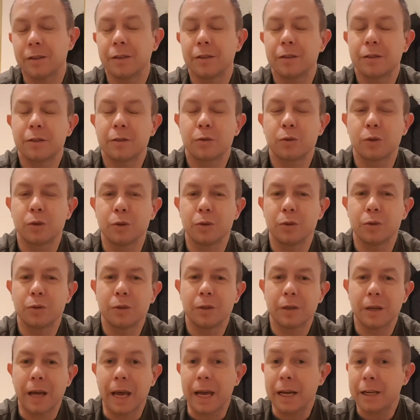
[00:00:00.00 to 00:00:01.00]

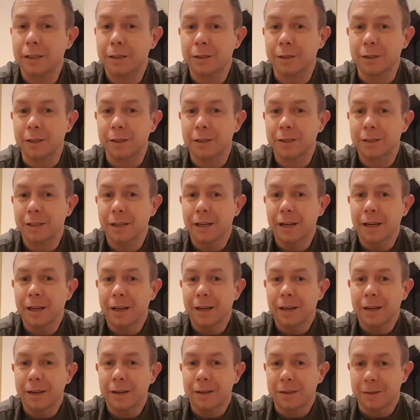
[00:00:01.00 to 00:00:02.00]
through exhaust,
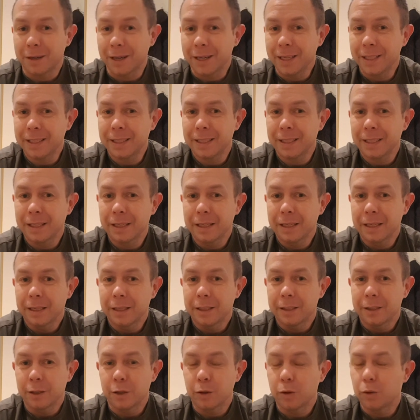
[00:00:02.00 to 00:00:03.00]
right?
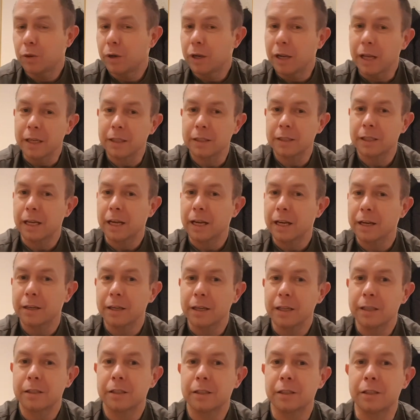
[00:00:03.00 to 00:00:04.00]
So you will just hear
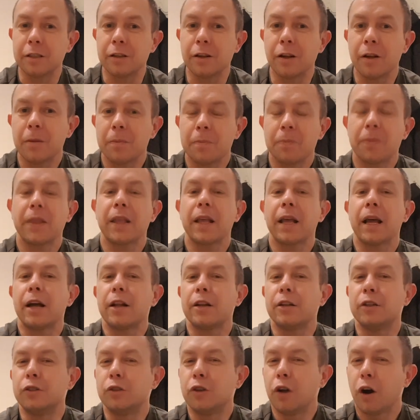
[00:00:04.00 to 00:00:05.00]
this
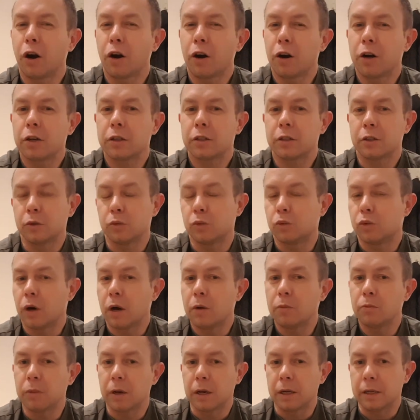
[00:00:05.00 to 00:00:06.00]
dark
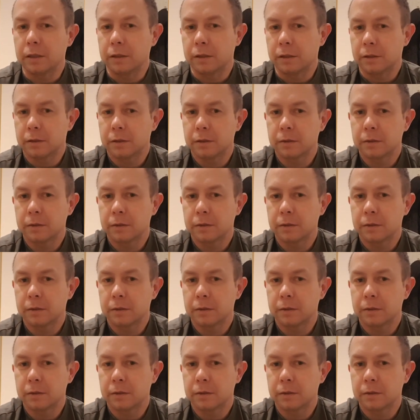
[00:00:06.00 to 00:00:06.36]
rumbling.